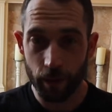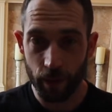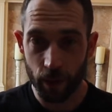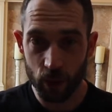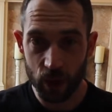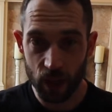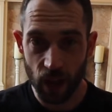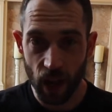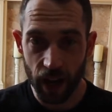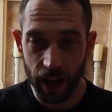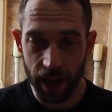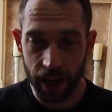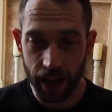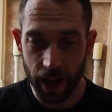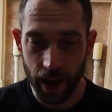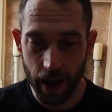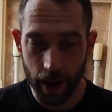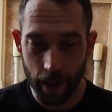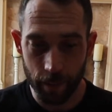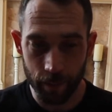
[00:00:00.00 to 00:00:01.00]
slightly
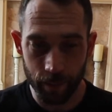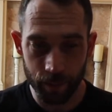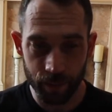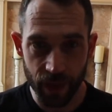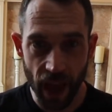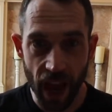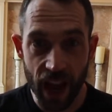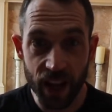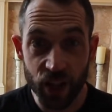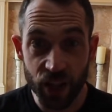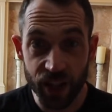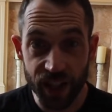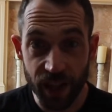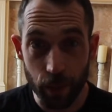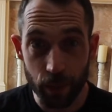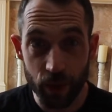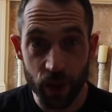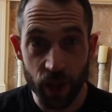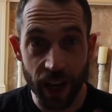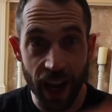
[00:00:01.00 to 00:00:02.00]
engine
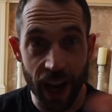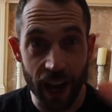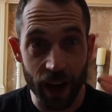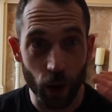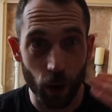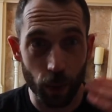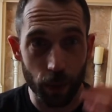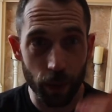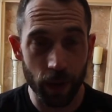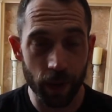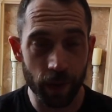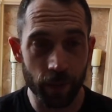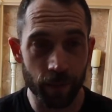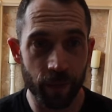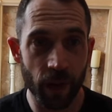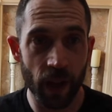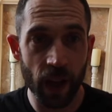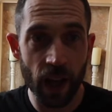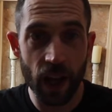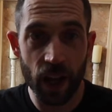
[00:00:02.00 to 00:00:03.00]
temperature getting up.
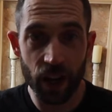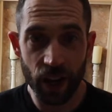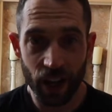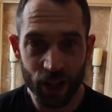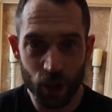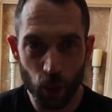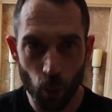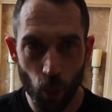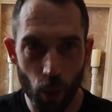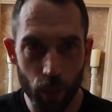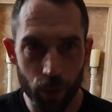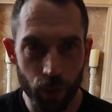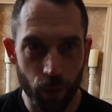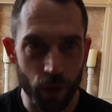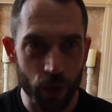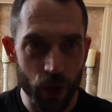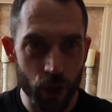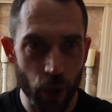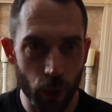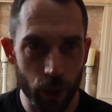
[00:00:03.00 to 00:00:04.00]
Nice and warm through
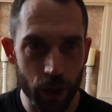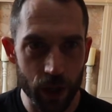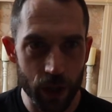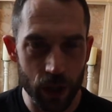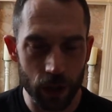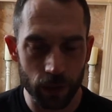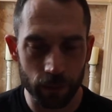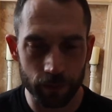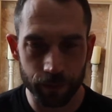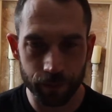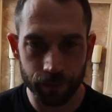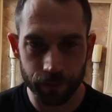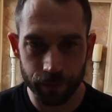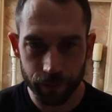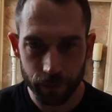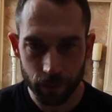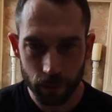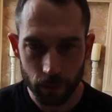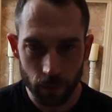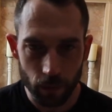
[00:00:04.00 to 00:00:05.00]
the shoulders.
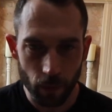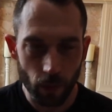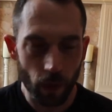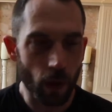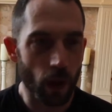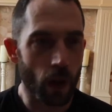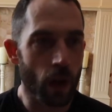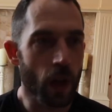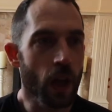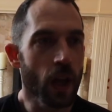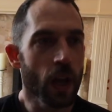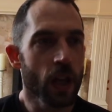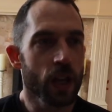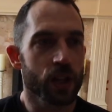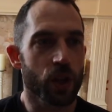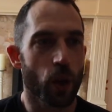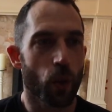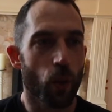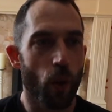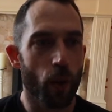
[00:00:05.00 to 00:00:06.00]

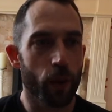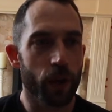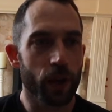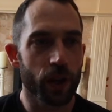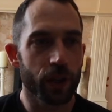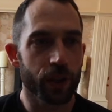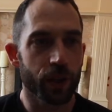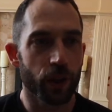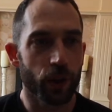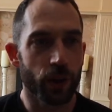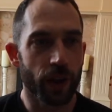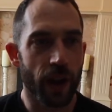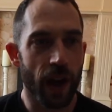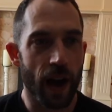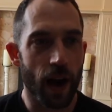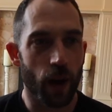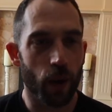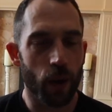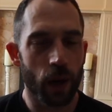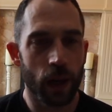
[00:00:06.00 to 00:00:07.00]
So what we're going to do
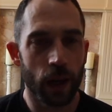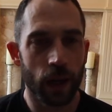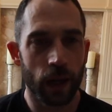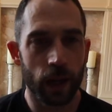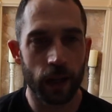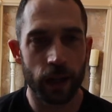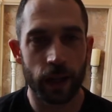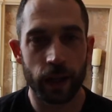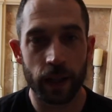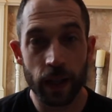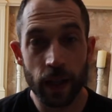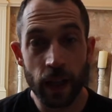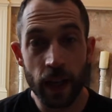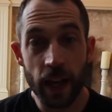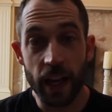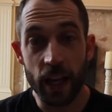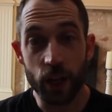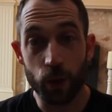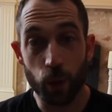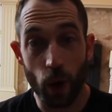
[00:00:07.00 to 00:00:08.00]
now
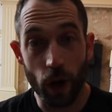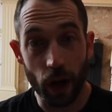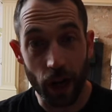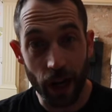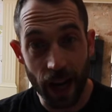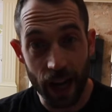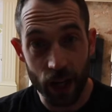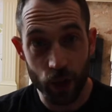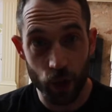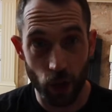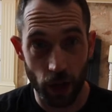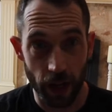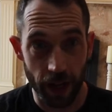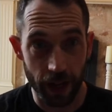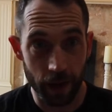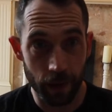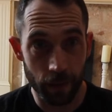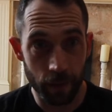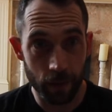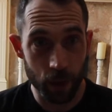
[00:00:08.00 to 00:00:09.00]
is work laterally.
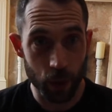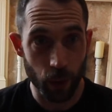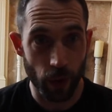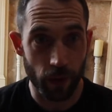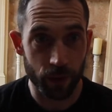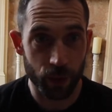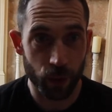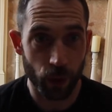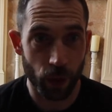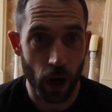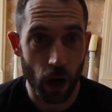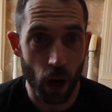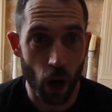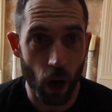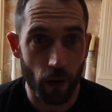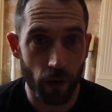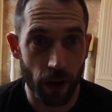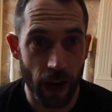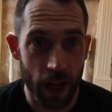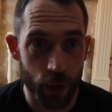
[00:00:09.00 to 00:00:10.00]
So we haven't done a lot
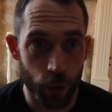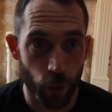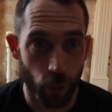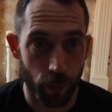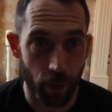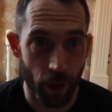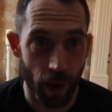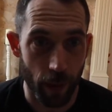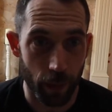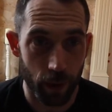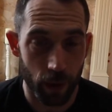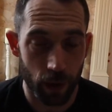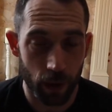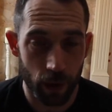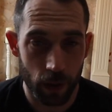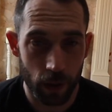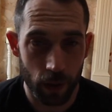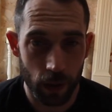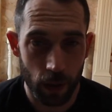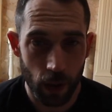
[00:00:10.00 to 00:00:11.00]
of lateral prep.
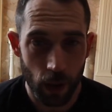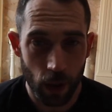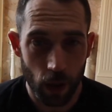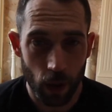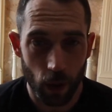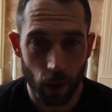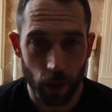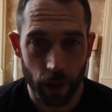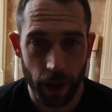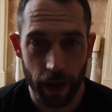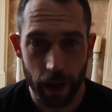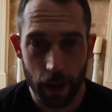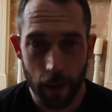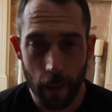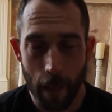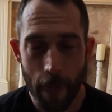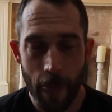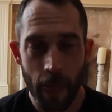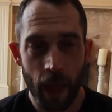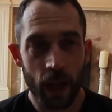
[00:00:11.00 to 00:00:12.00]
Okay,
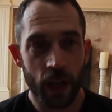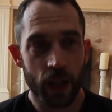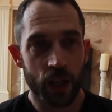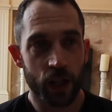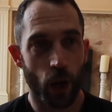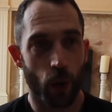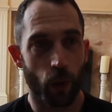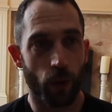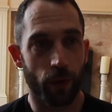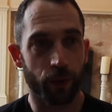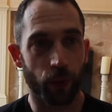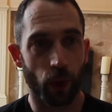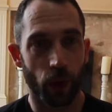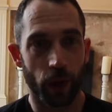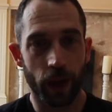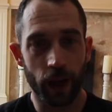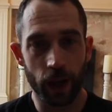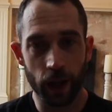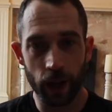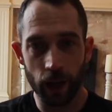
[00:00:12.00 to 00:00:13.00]
so we've done